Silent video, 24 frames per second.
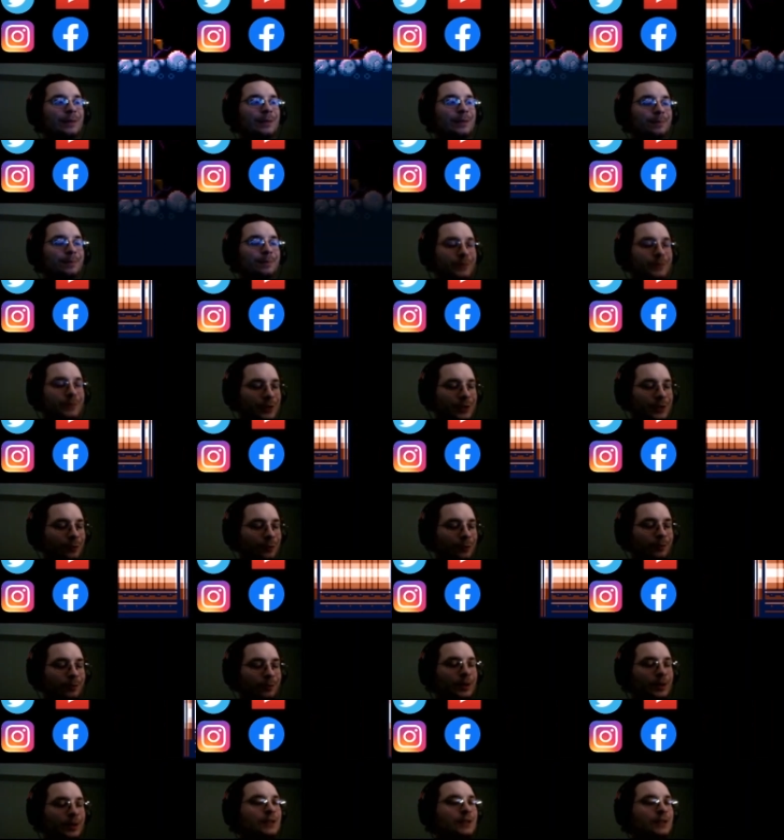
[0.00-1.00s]
So
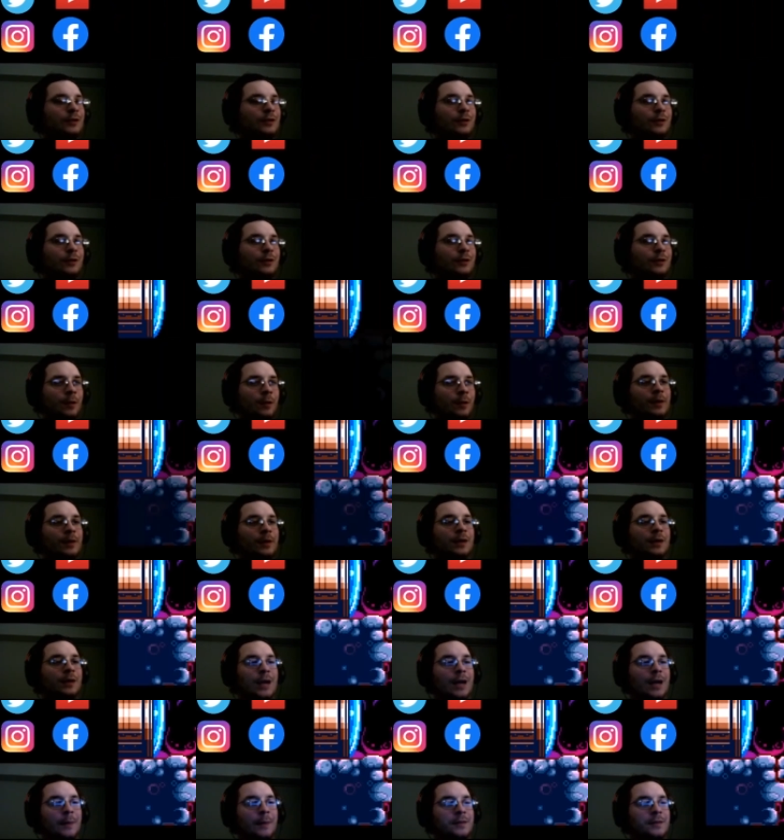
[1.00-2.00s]
please don't yell at me in the
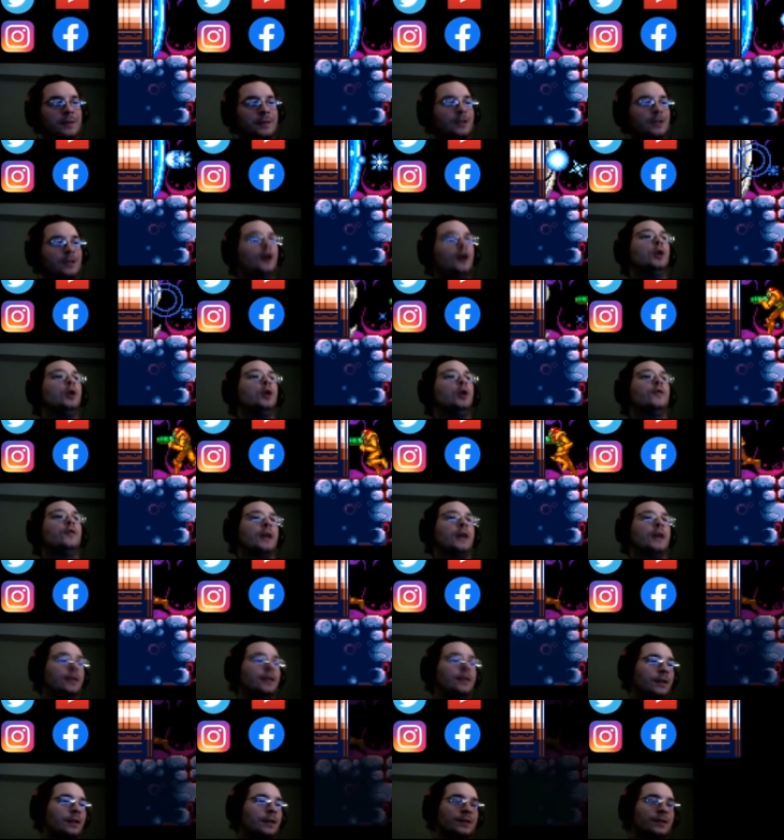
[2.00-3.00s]
comments, like, oh, you
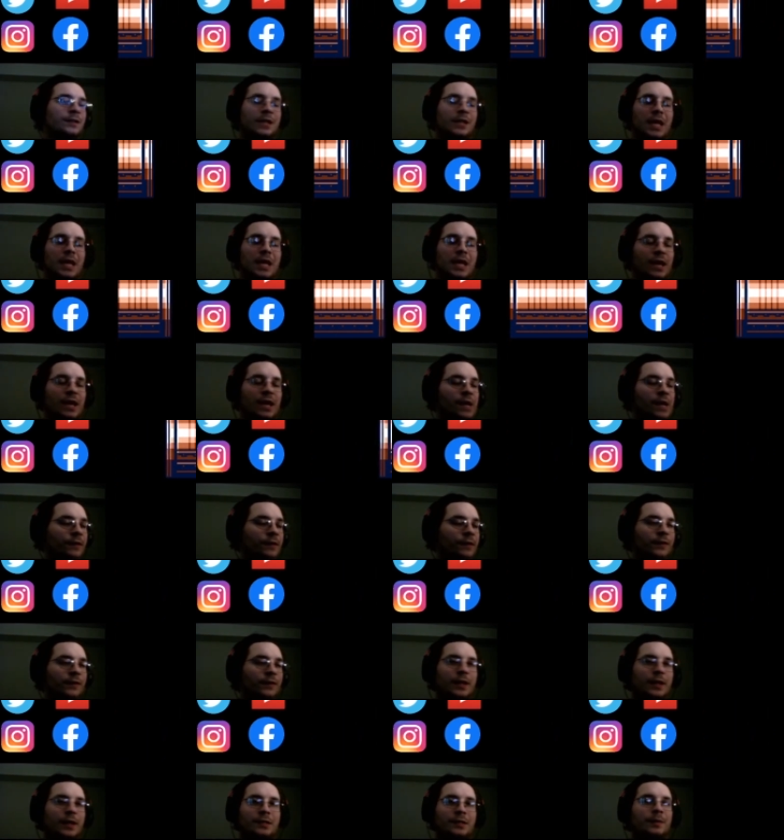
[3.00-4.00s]
forgot this. Like, if I
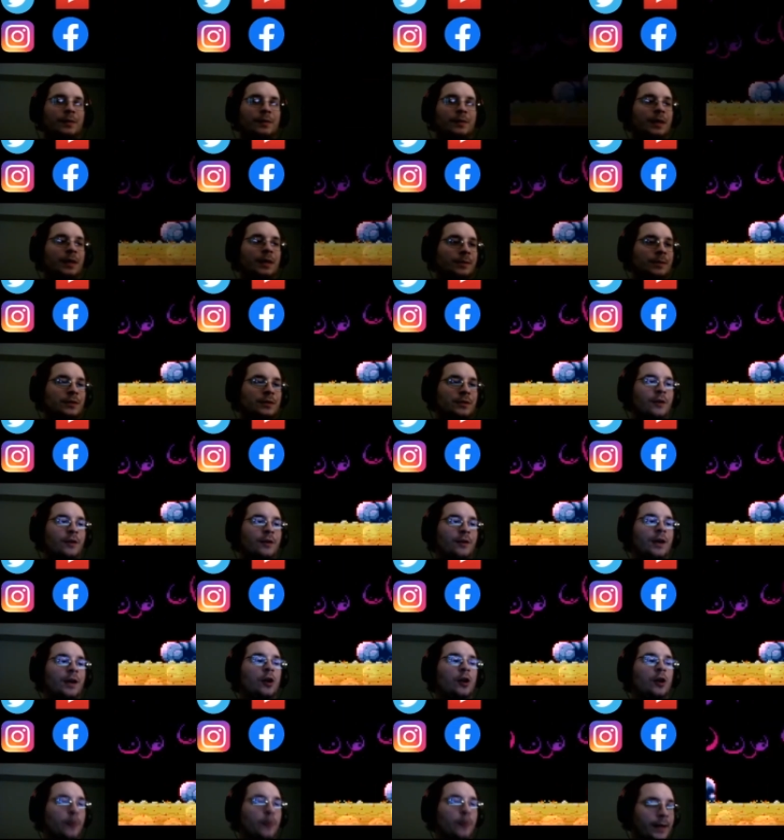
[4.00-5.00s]
forgot something, I'm sorry,
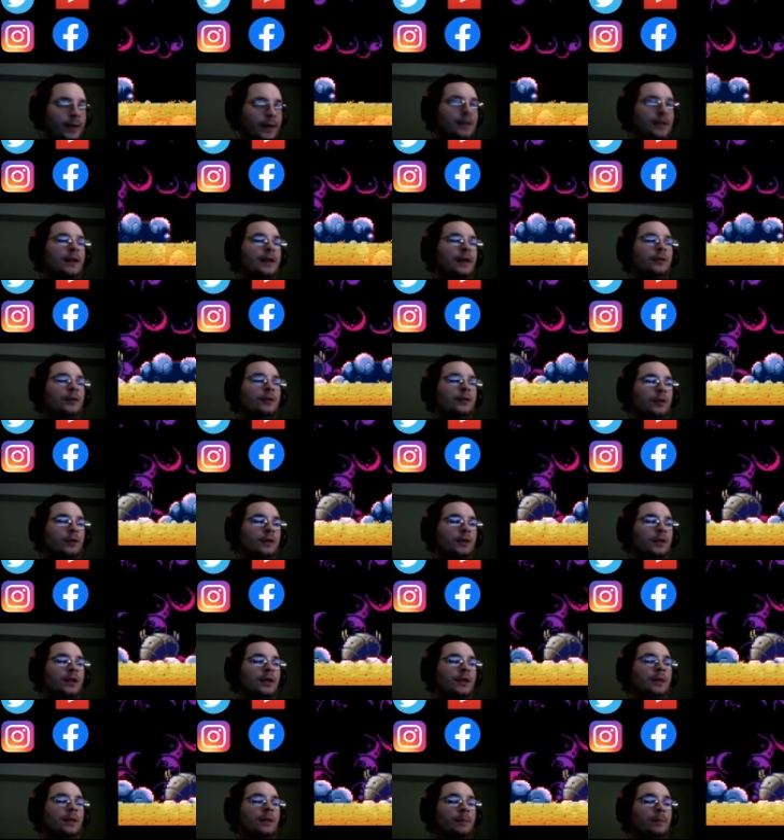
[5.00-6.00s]
I'll go back and get it during
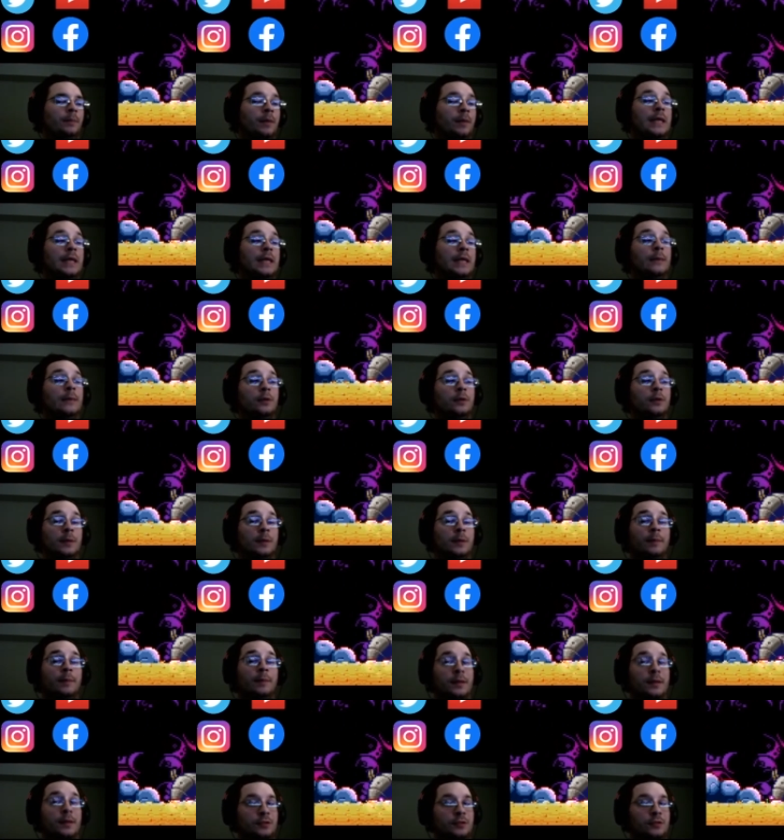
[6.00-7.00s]
cleanup. But I am going to do my
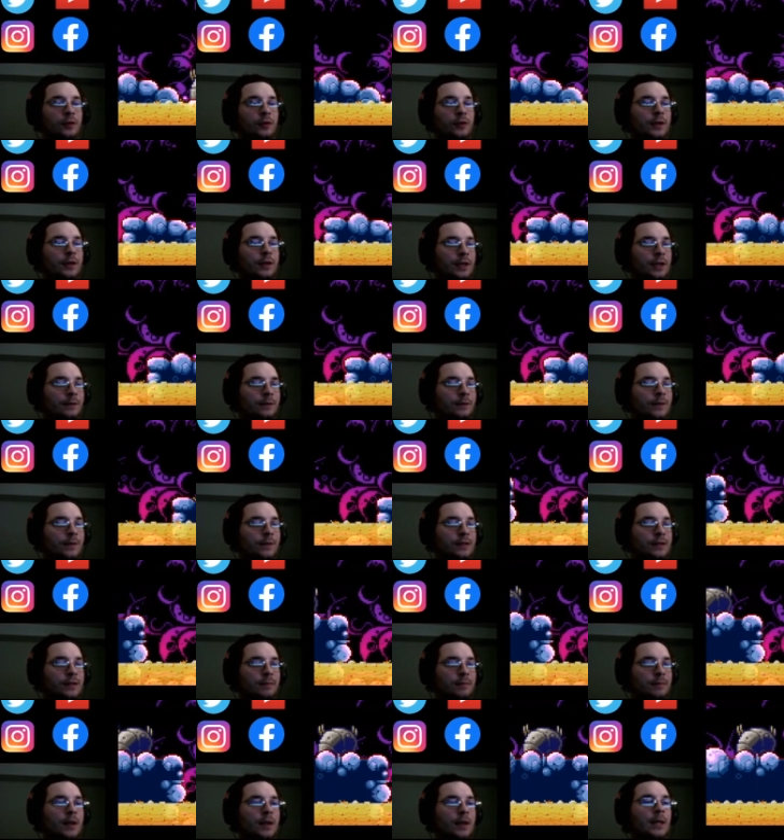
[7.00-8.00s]
best to try to get
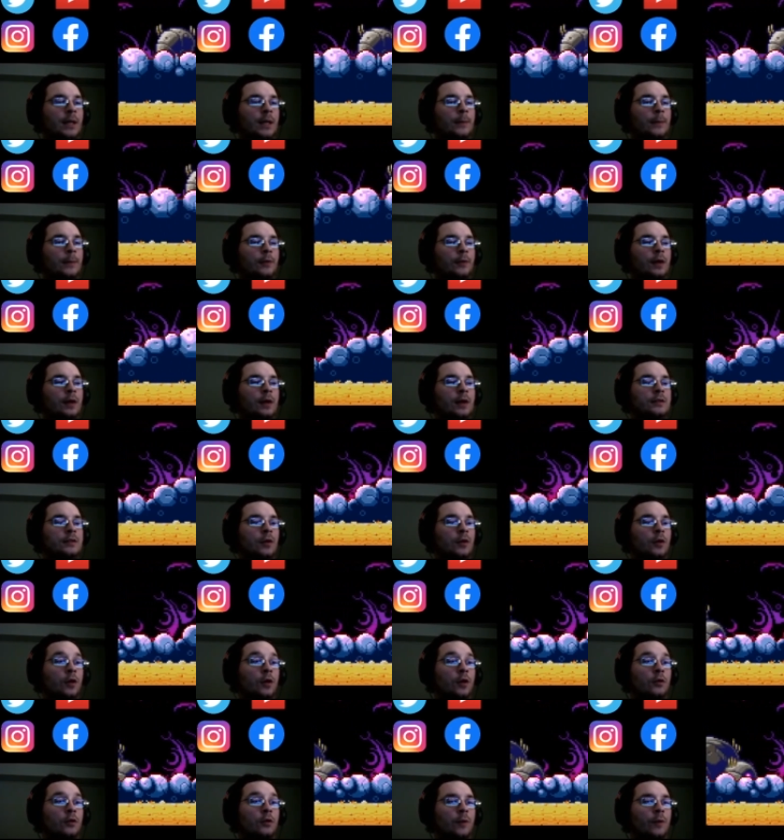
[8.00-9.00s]
as many upgrades
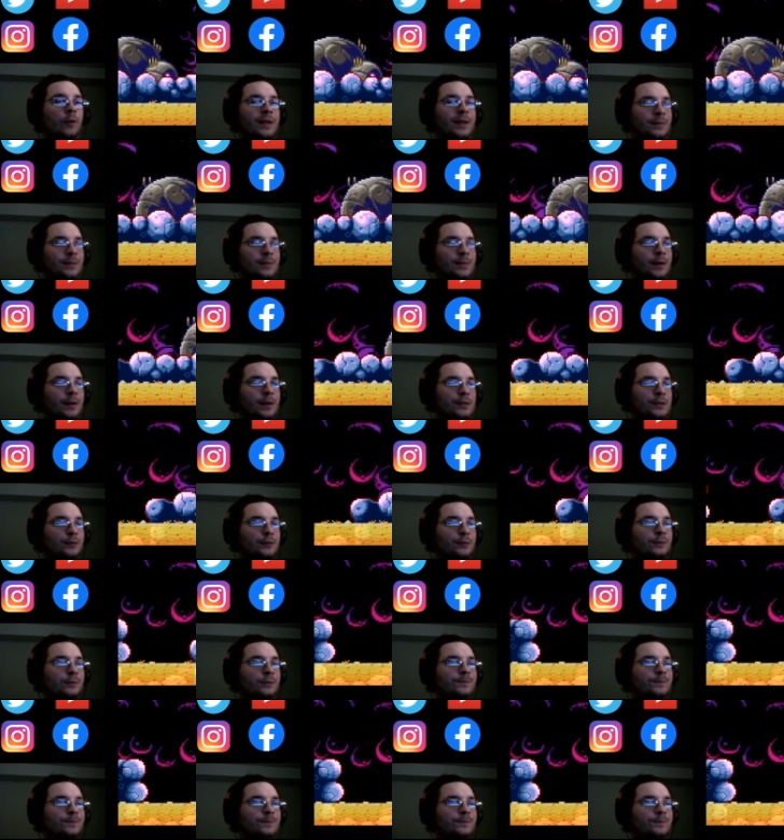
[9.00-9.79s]
on the way as possible.